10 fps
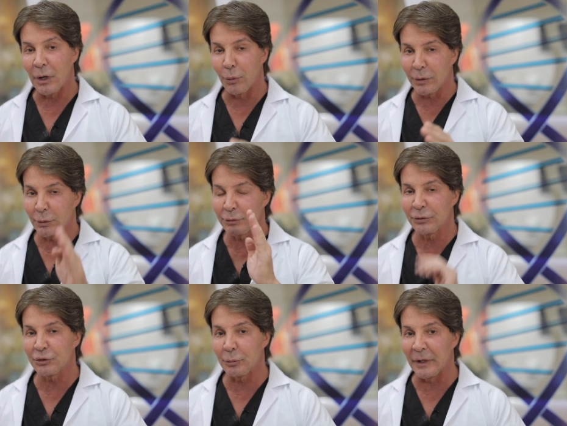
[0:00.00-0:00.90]
And we're going to
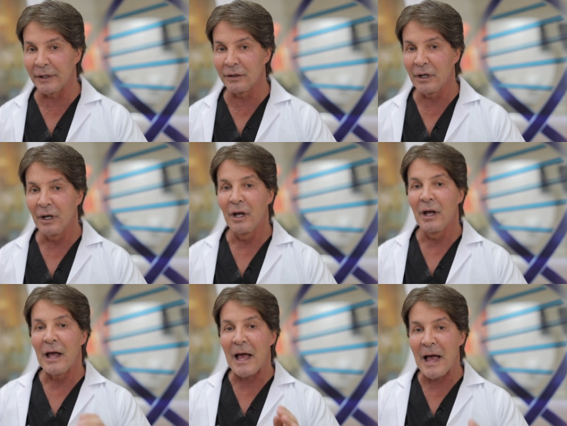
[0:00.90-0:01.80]
explain
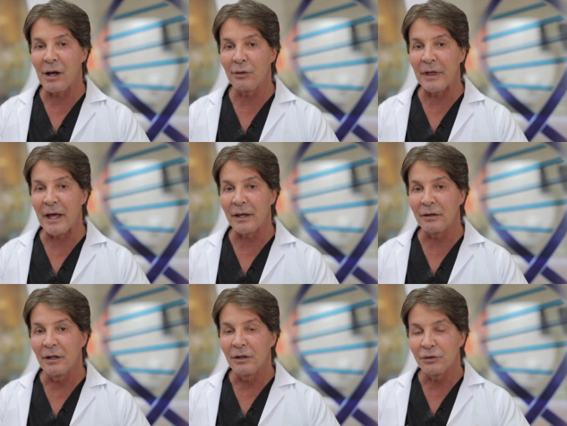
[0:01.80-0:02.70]
how
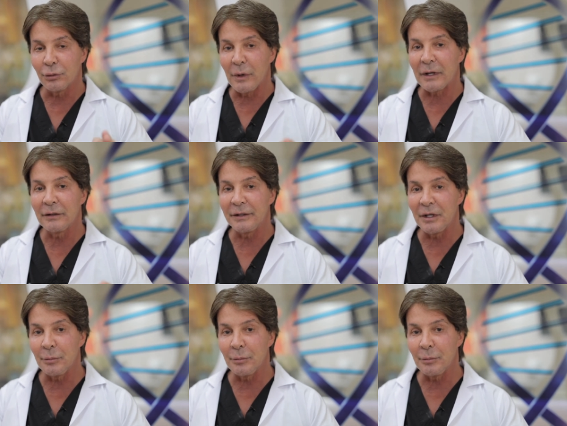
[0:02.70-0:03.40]
that directly